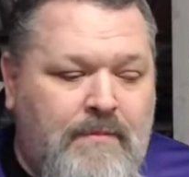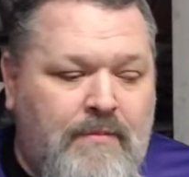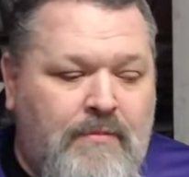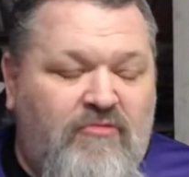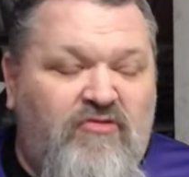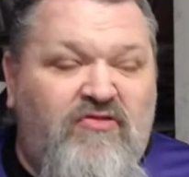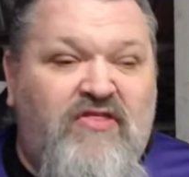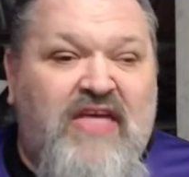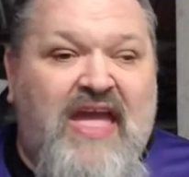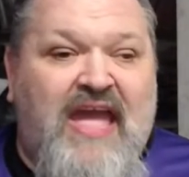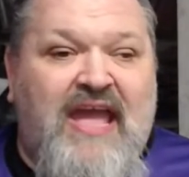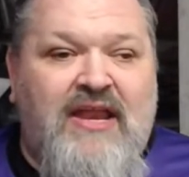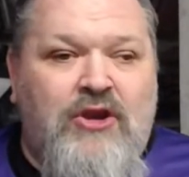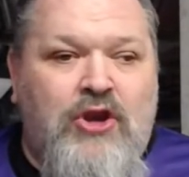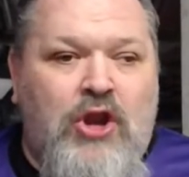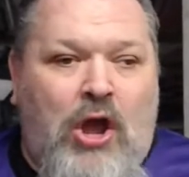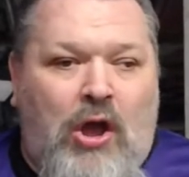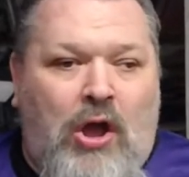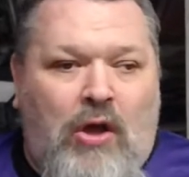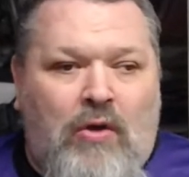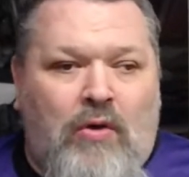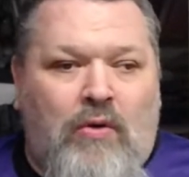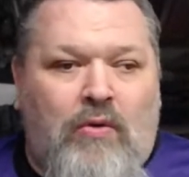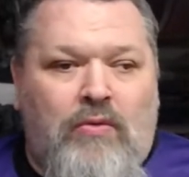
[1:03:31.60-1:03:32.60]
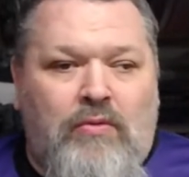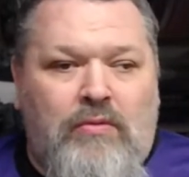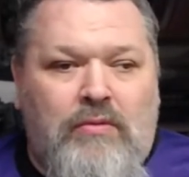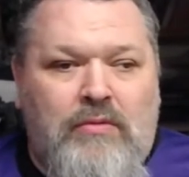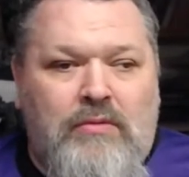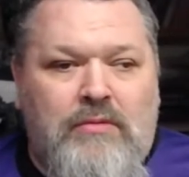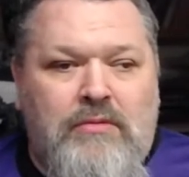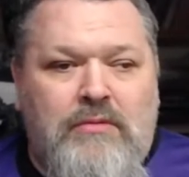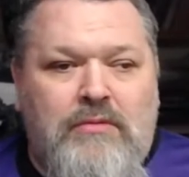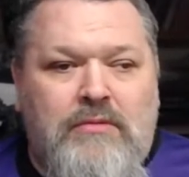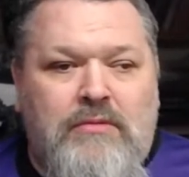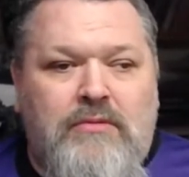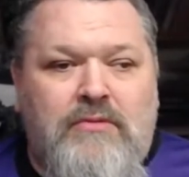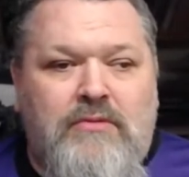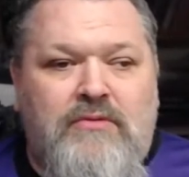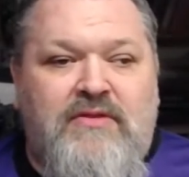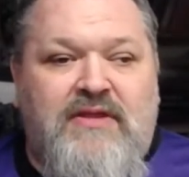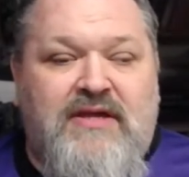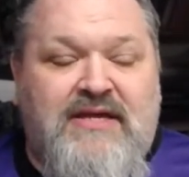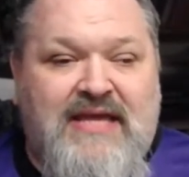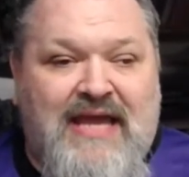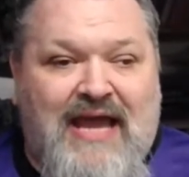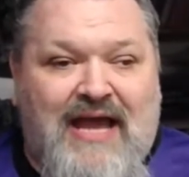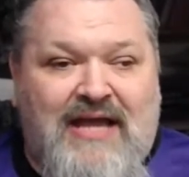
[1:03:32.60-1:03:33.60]
They know
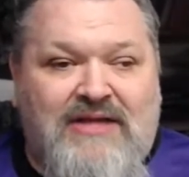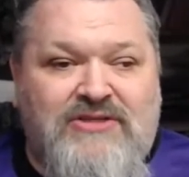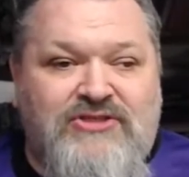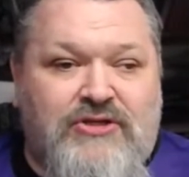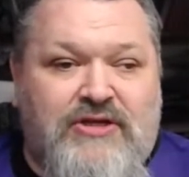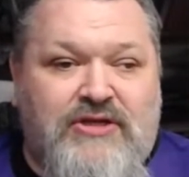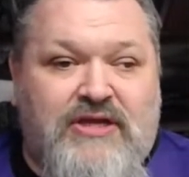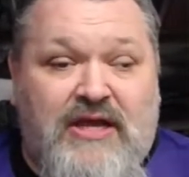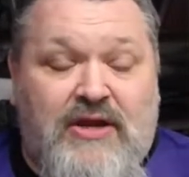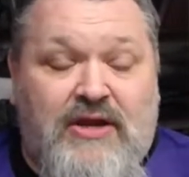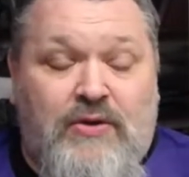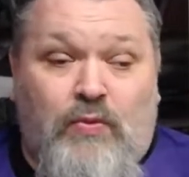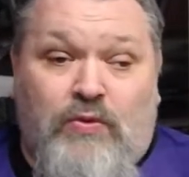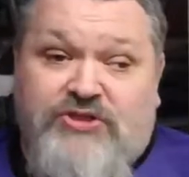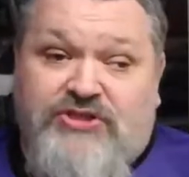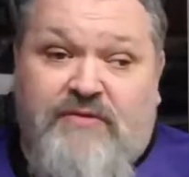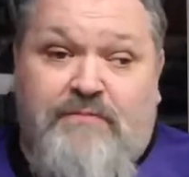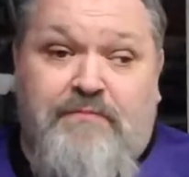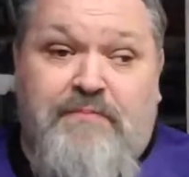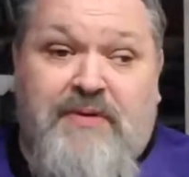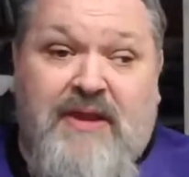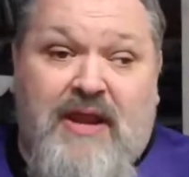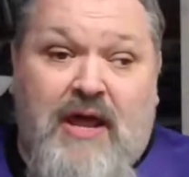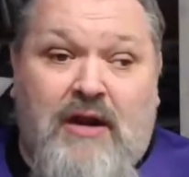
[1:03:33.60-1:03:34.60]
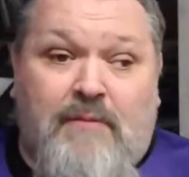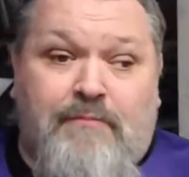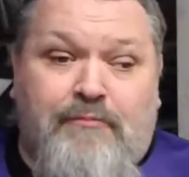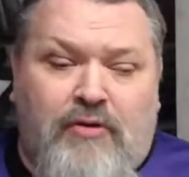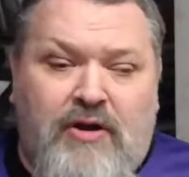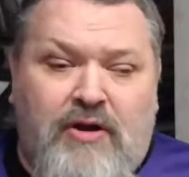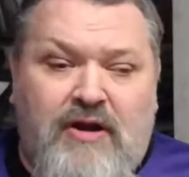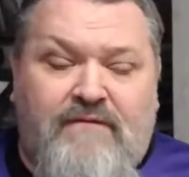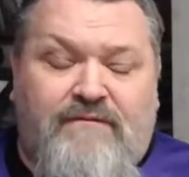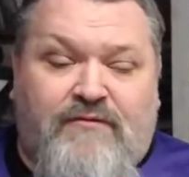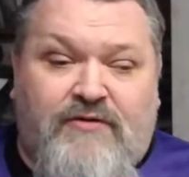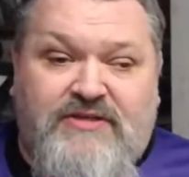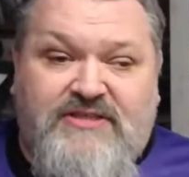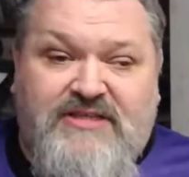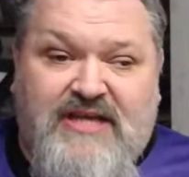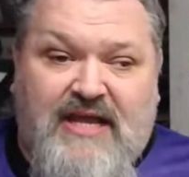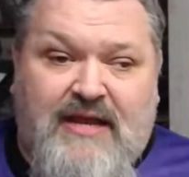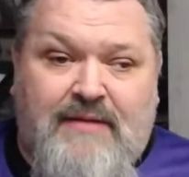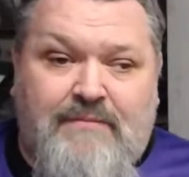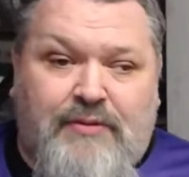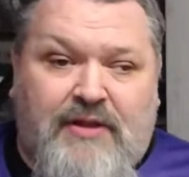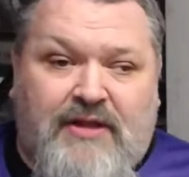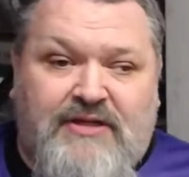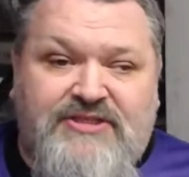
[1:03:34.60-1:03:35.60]
the Kazurkin, which have been out of print for
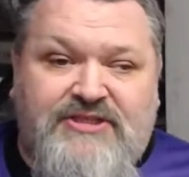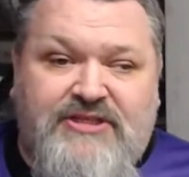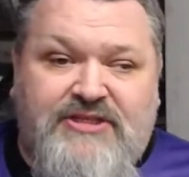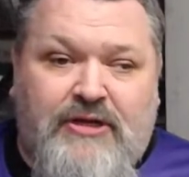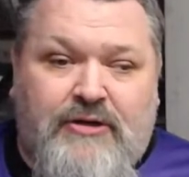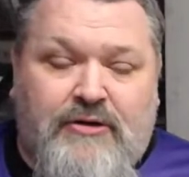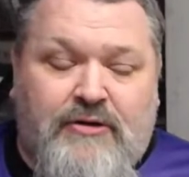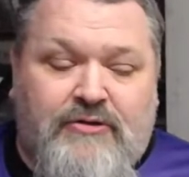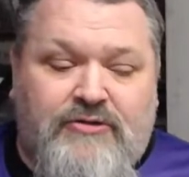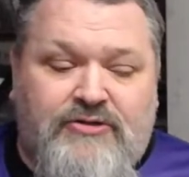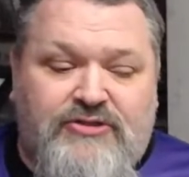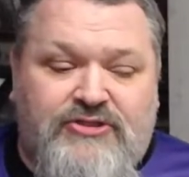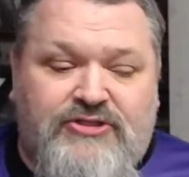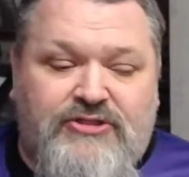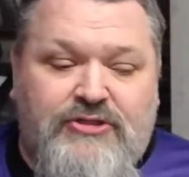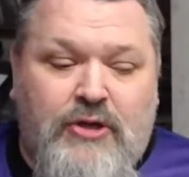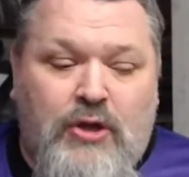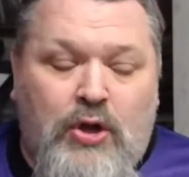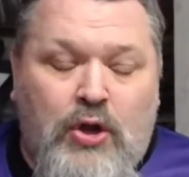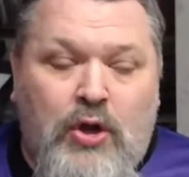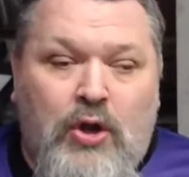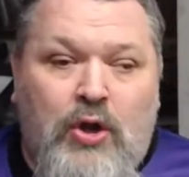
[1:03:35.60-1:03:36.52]
10 plus years,